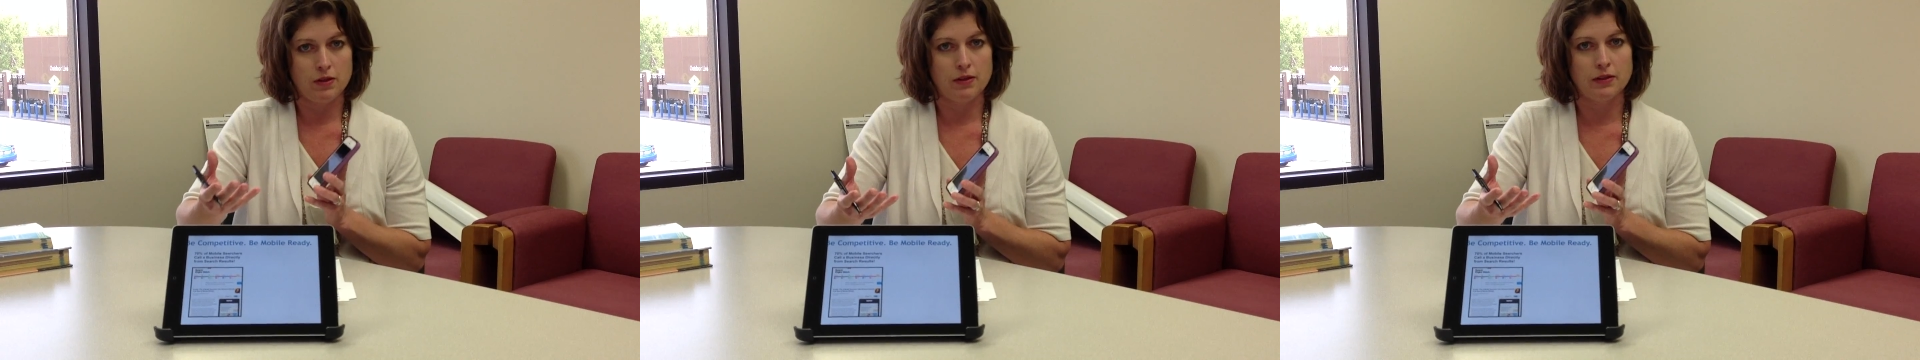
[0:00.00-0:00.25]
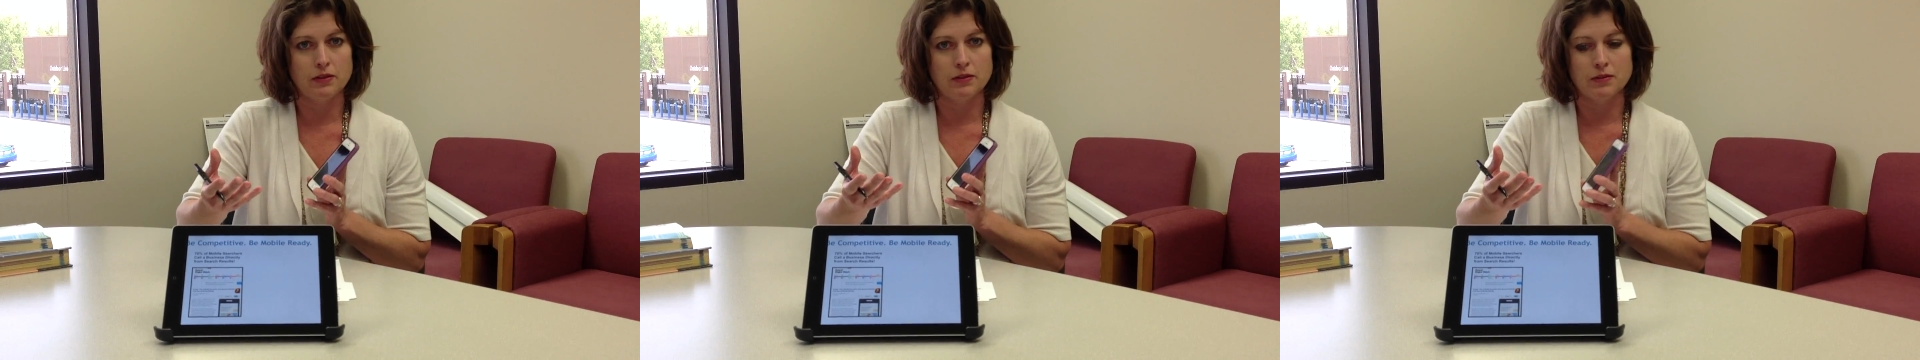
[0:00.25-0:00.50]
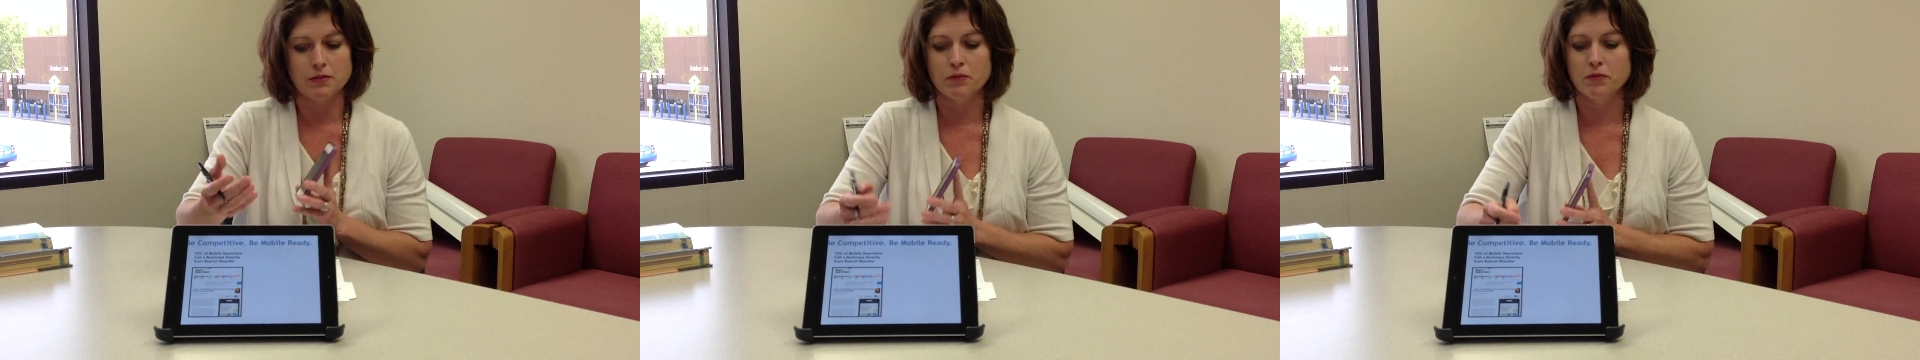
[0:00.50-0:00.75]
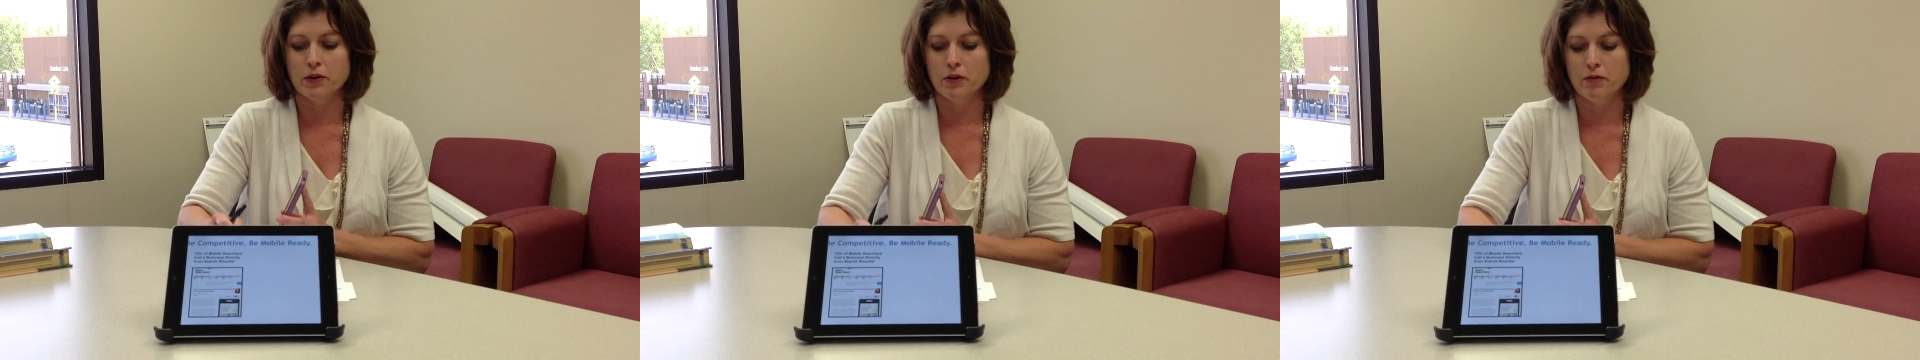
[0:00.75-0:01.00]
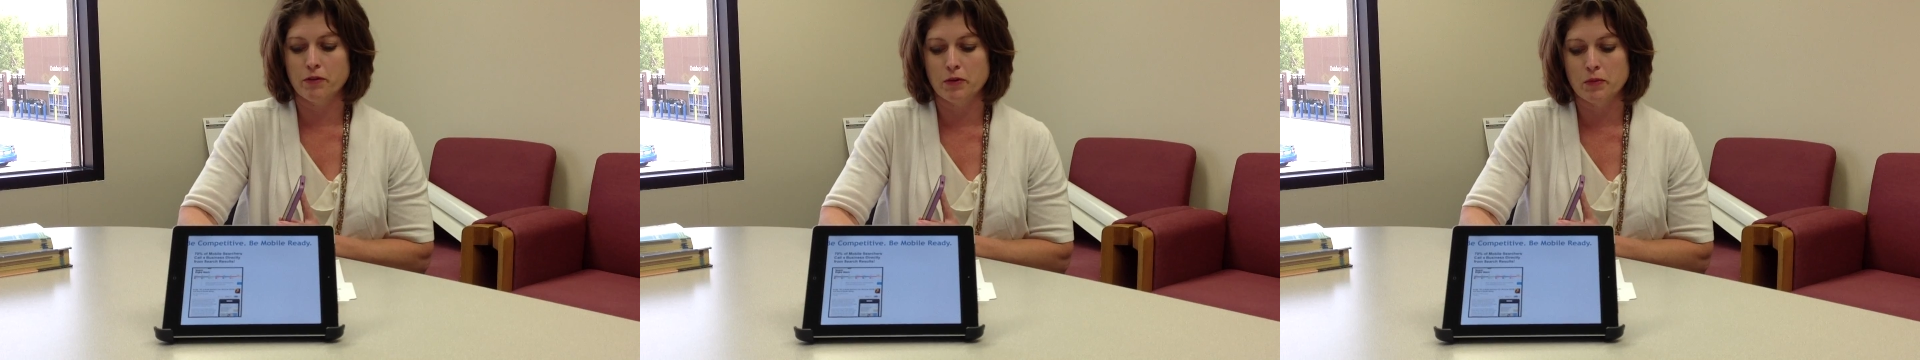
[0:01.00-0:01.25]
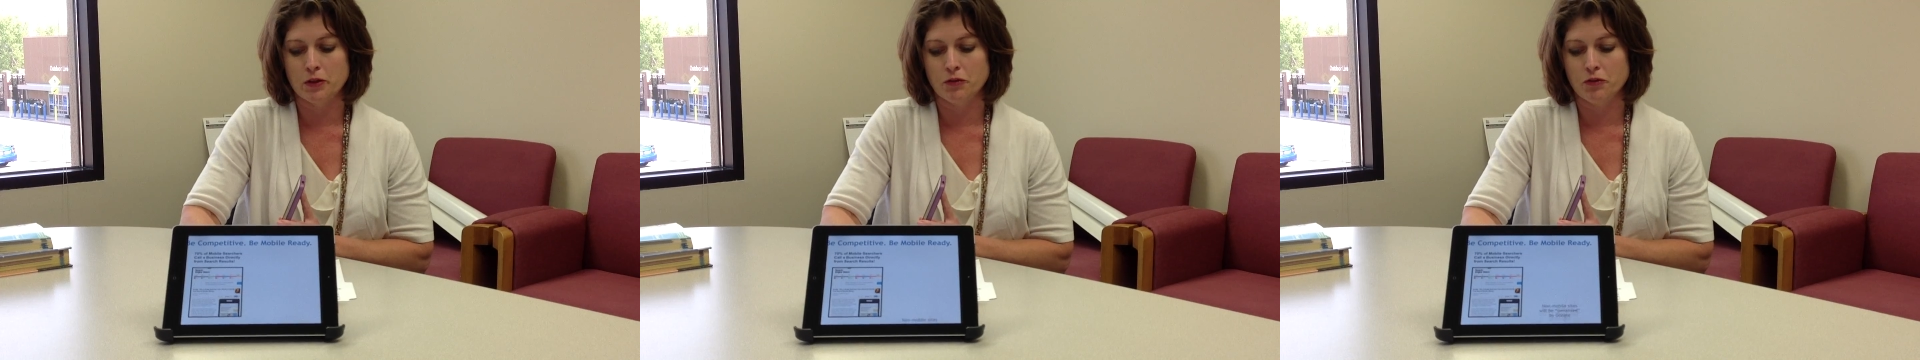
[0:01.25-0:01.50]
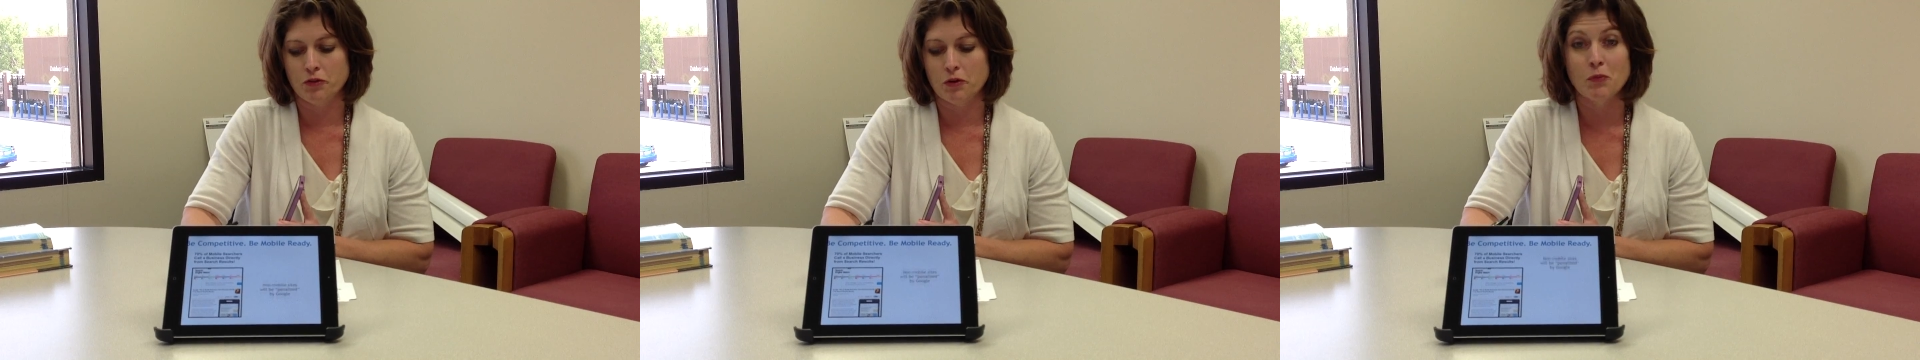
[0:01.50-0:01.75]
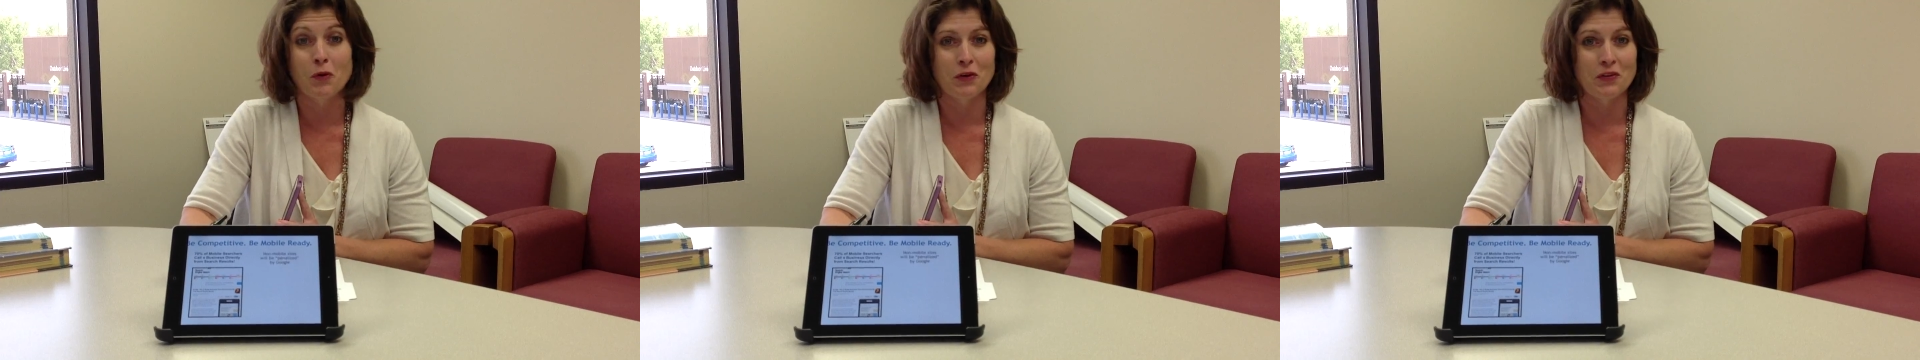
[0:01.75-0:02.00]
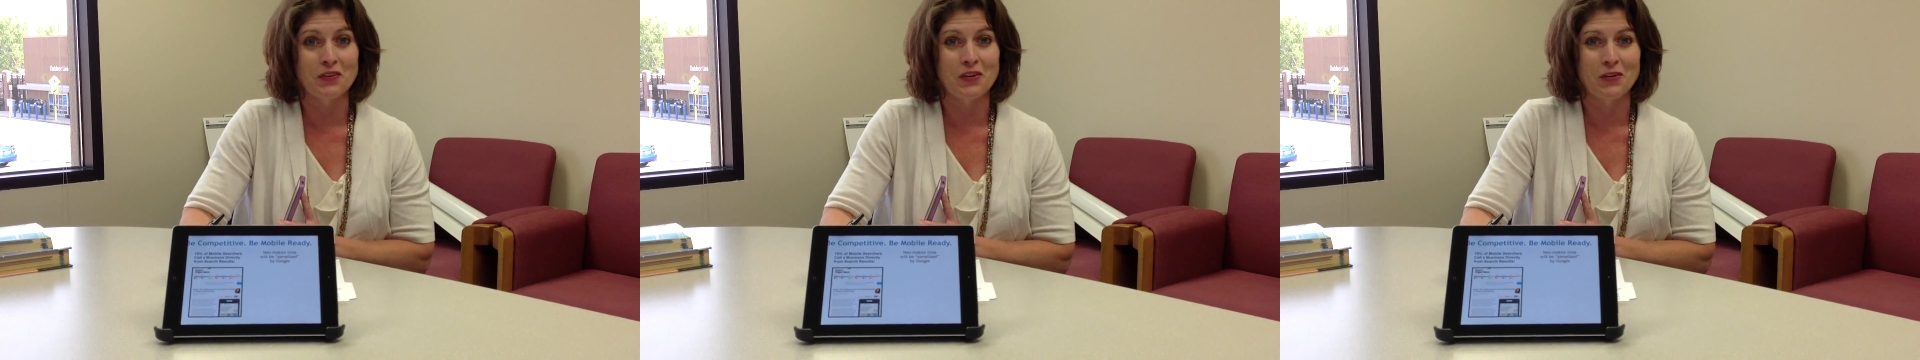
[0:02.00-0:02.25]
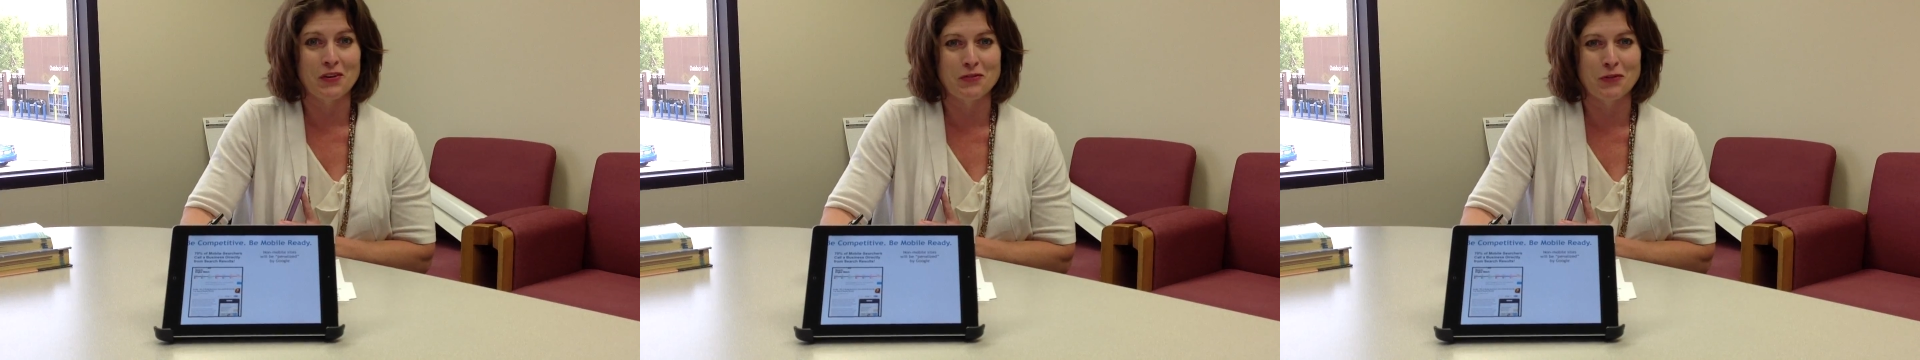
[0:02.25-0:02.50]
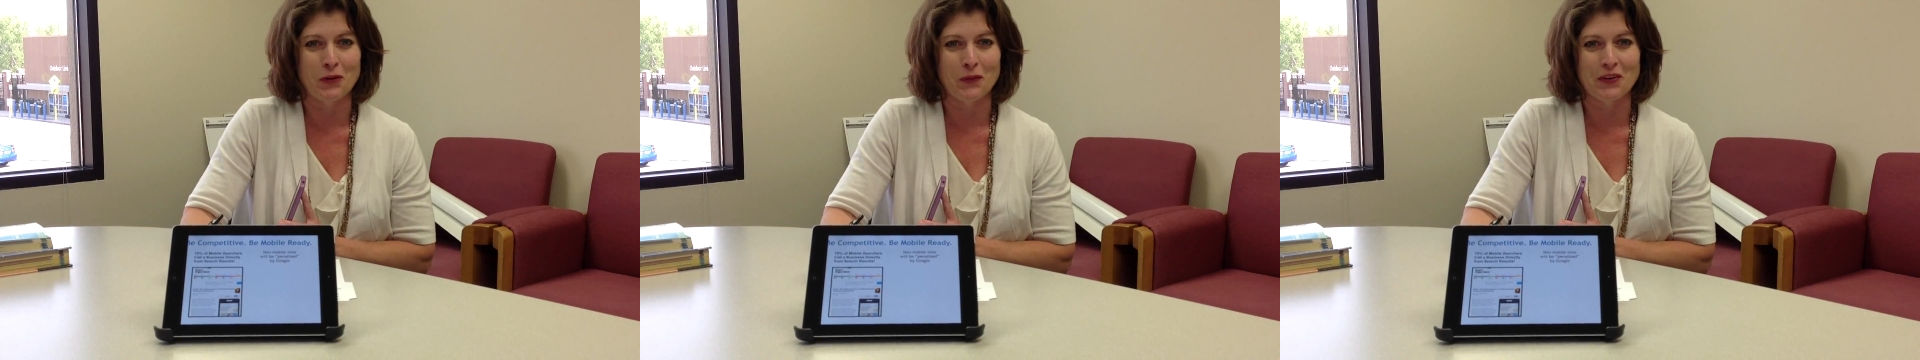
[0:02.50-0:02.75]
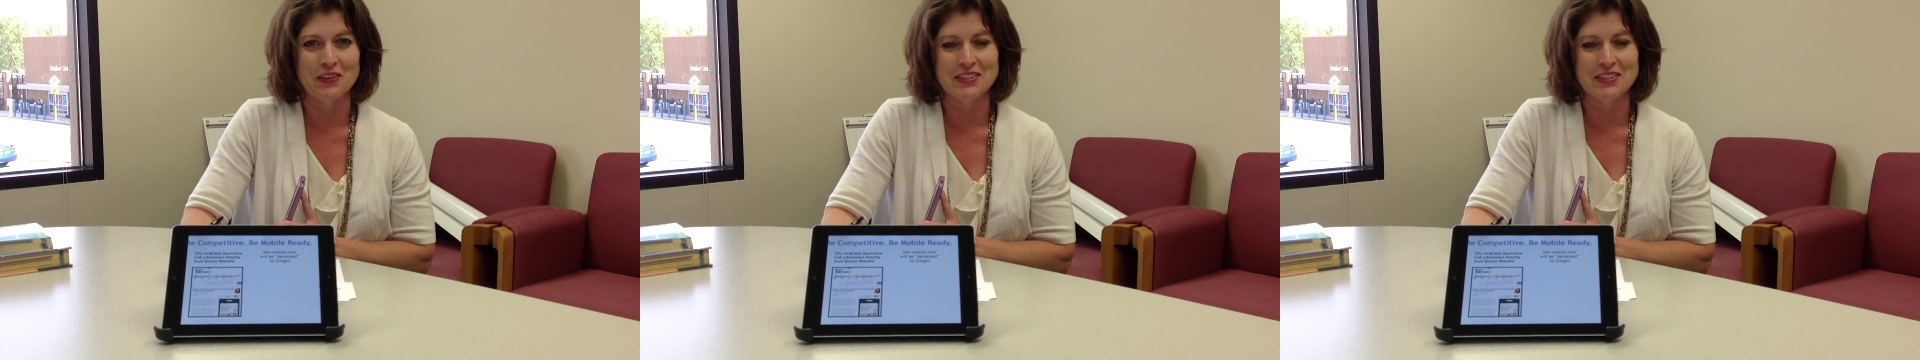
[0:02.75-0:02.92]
is very, very much important going forward.